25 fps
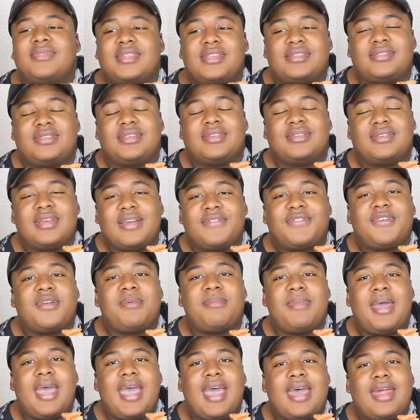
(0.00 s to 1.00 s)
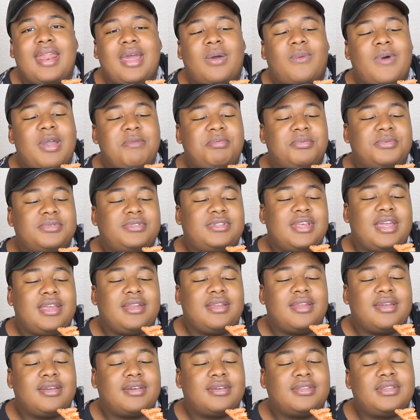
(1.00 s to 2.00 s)
listen, if you're mad at white people
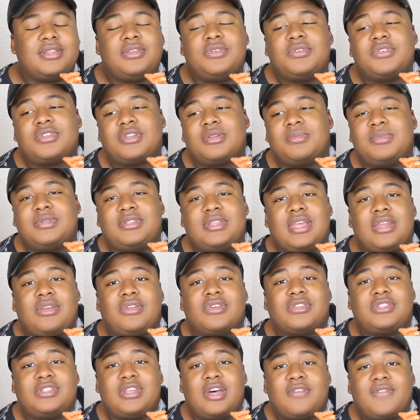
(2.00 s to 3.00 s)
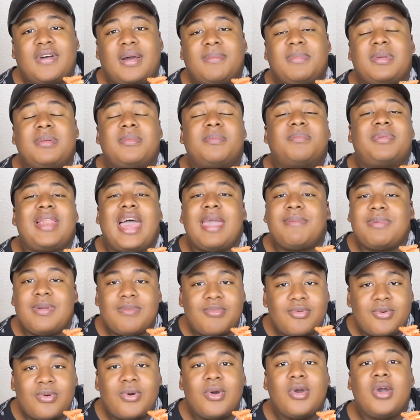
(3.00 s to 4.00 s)
saying nigga, then you shouldn't be saying to yourself. I mean, black
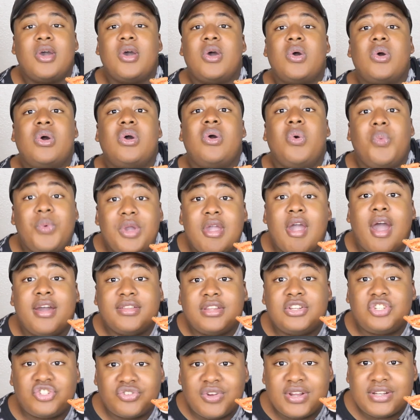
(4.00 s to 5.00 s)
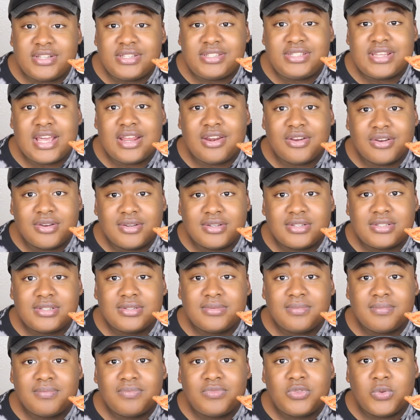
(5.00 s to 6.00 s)
people, we are the
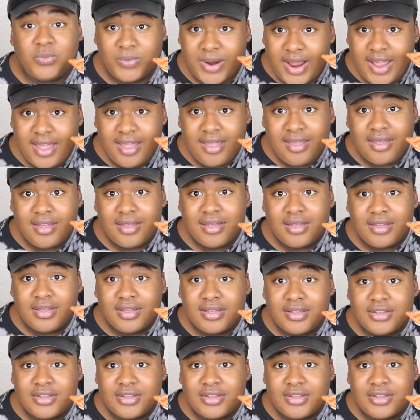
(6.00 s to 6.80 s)
trendsetters, right?